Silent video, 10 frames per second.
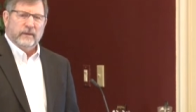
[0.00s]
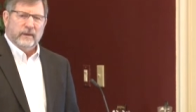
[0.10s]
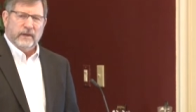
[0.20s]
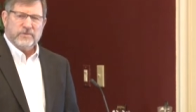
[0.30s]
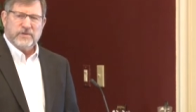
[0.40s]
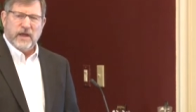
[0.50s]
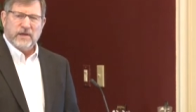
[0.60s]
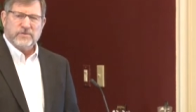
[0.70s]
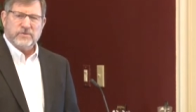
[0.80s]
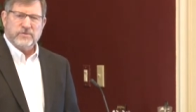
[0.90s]
Nancy
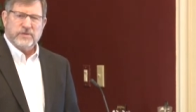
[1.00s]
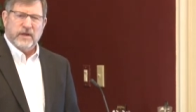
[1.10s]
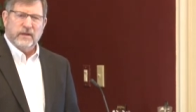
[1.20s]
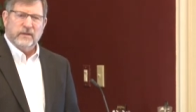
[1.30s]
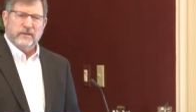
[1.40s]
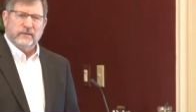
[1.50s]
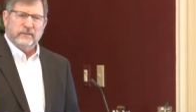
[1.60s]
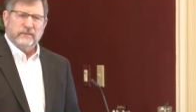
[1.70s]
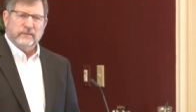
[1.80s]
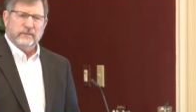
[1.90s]
Astor said,
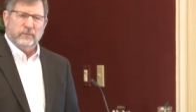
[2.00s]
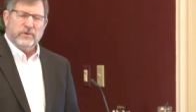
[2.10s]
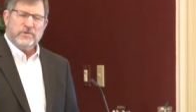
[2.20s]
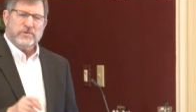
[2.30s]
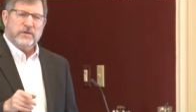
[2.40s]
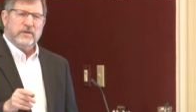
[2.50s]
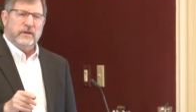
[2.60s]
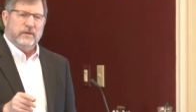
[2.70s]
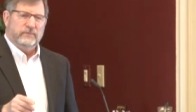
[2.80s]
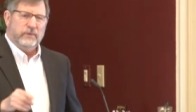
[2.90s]
Winston,
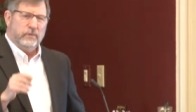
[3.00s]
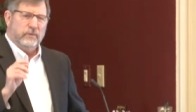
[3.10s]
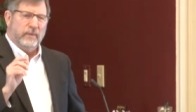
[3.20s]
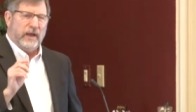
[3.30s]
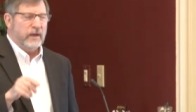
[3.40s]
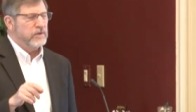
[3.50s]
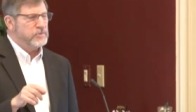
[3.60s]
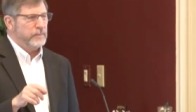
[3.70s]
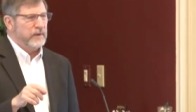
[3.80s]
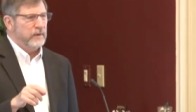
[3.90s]
if you were my
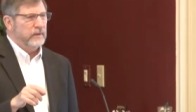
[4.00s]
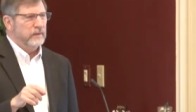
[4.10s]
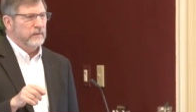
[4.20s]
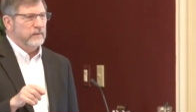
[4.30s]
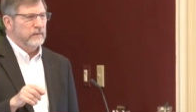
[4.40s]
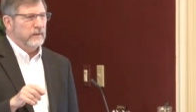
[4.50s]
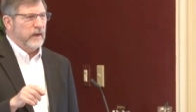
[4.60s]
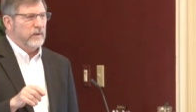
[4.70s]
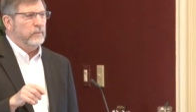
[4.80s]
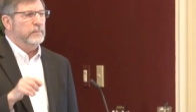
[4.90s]
husband,
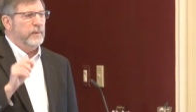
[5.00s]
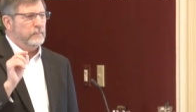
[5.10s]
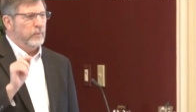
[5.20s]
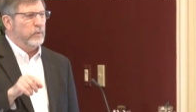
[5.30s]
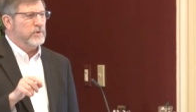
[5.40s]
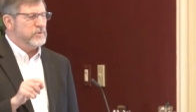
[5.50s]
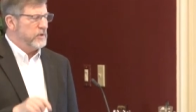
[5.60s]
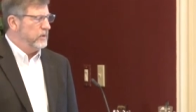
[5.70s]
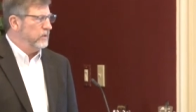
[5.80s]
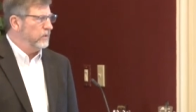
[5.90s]
I would put poison
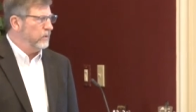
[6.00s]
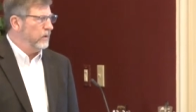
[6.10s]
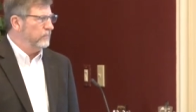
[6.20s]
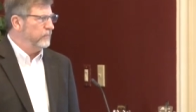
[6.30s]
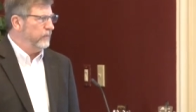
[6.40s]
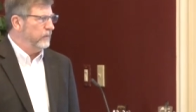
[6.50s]
in your coffee.